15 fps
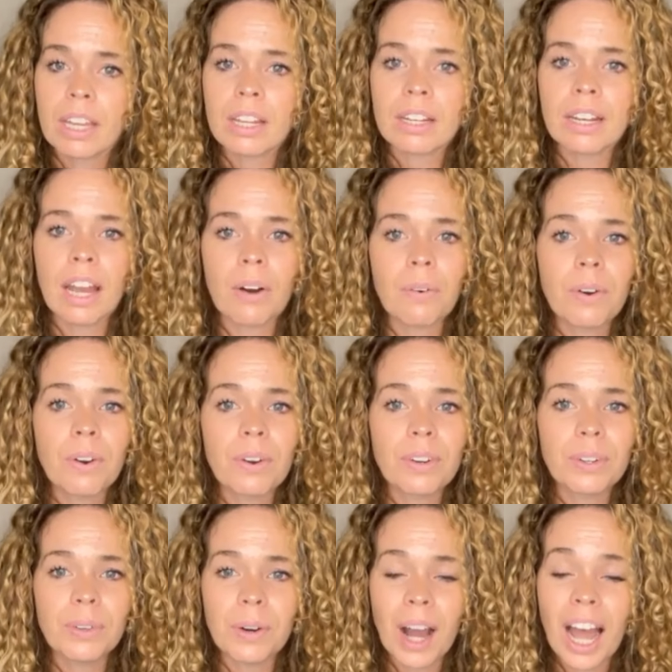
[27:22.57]
Now,
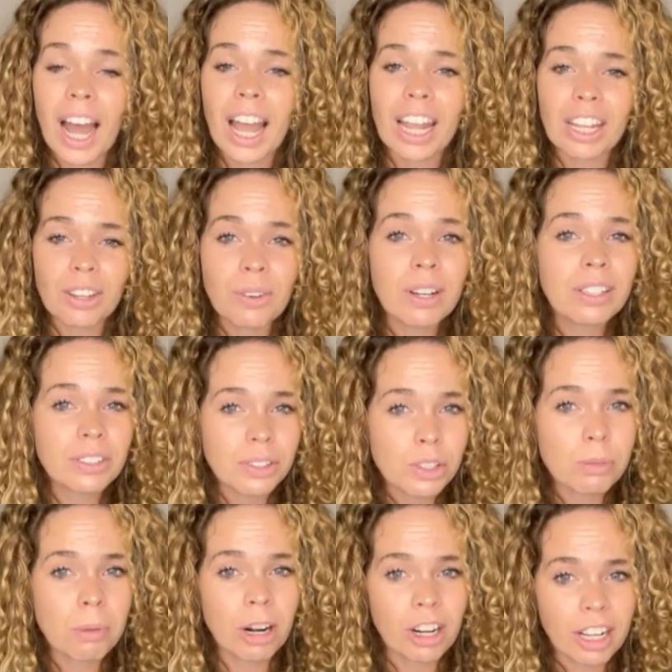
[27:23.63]
hi, you guys are
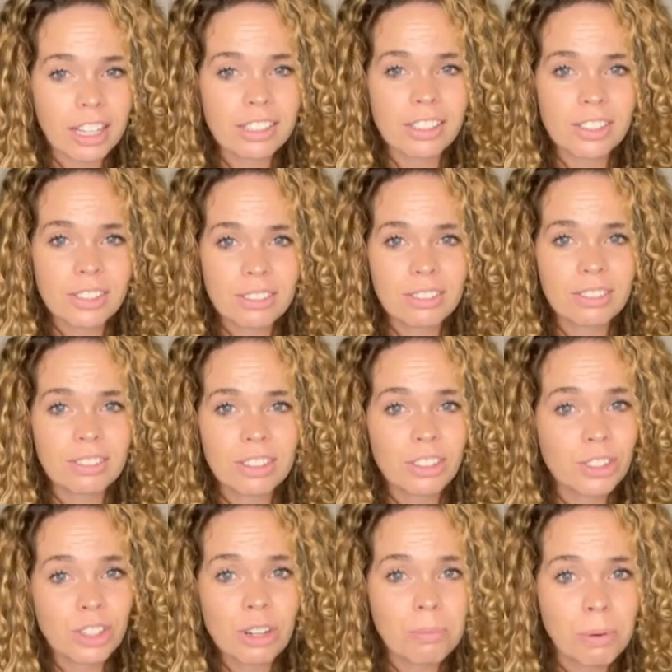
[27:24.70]
smarties. There's
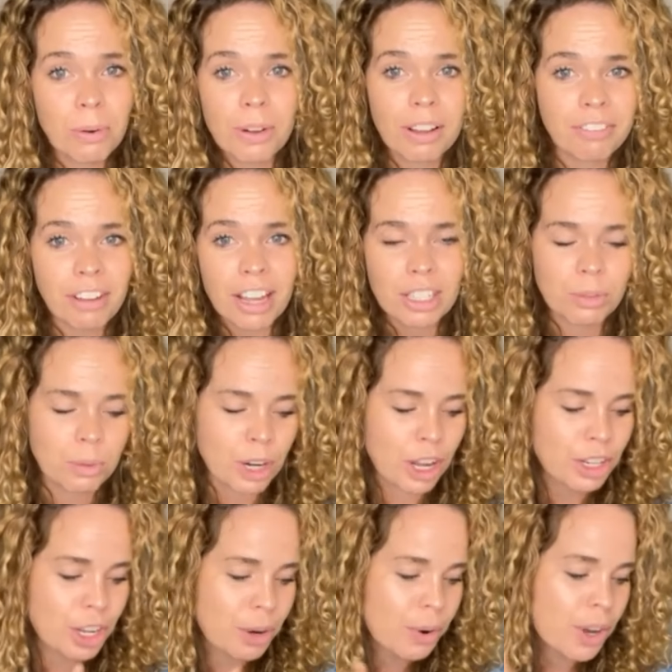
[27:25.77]
no pulling a fast one on
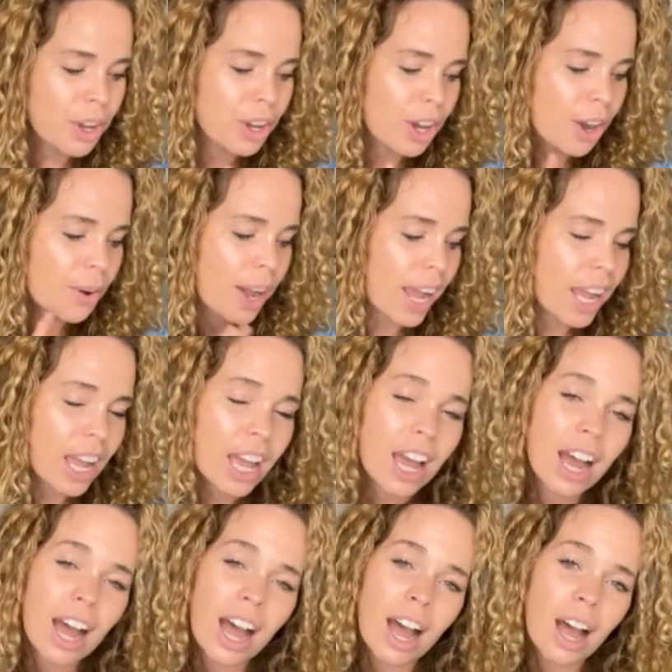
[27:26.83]
you. Okay.
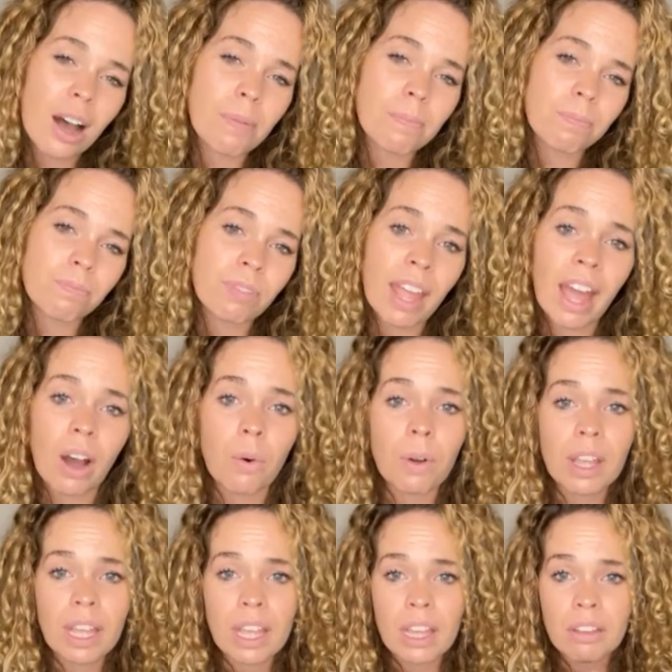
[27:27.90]
Now,
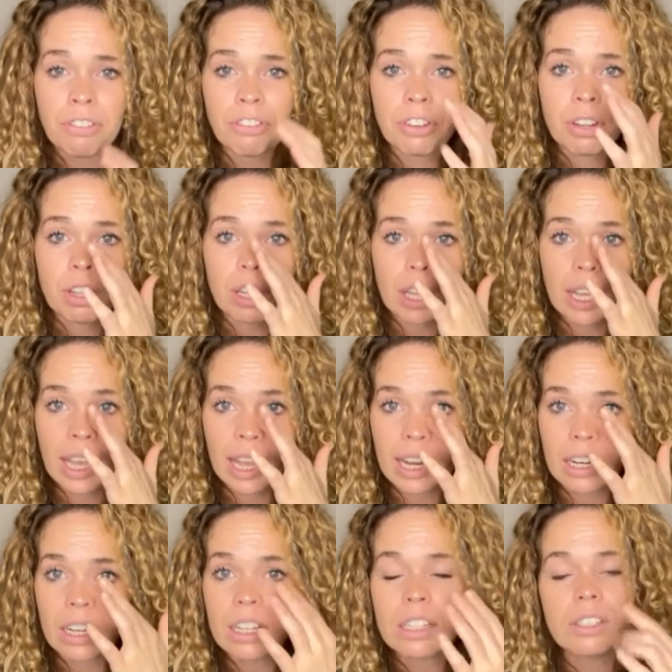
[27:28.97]
if
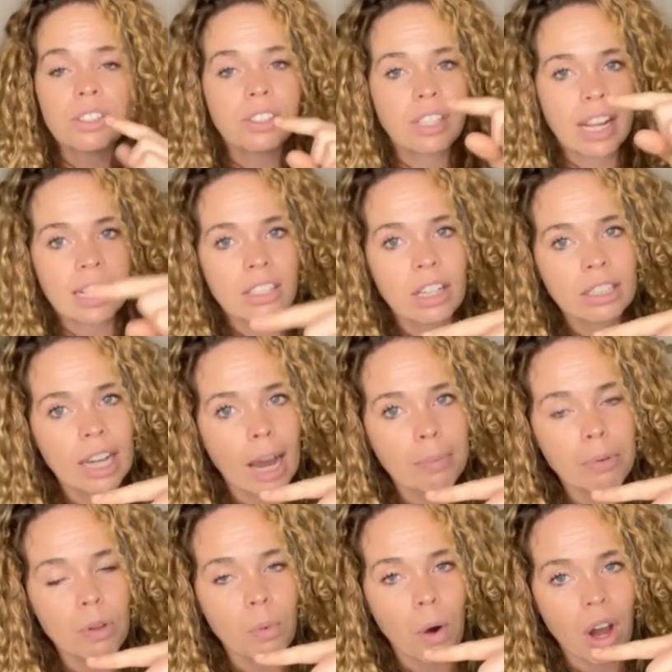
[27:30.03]
it stays on top of
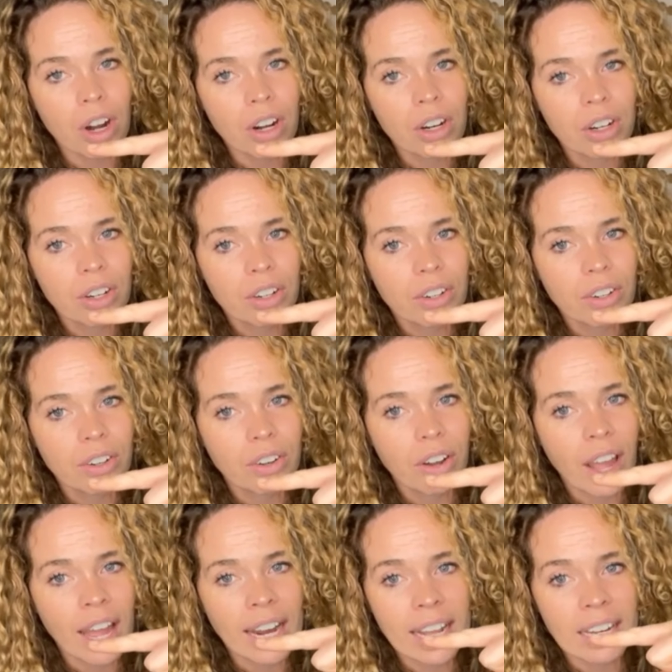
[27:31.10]
the water
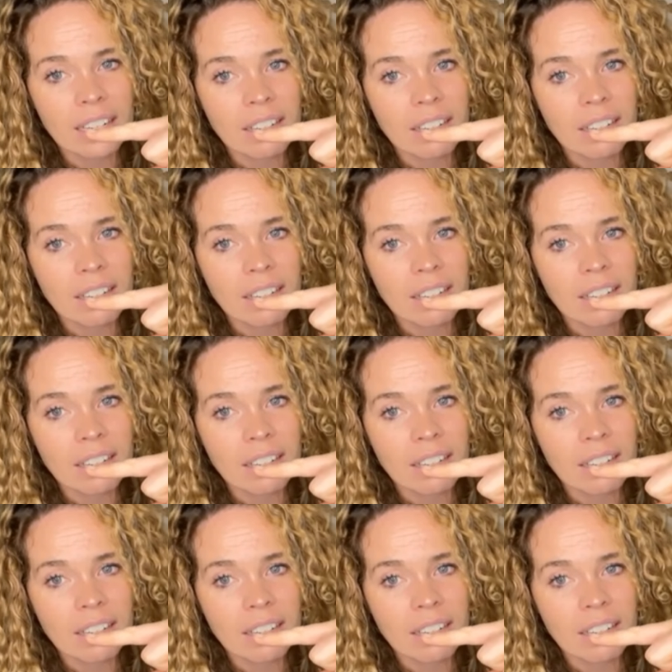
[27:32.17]
and it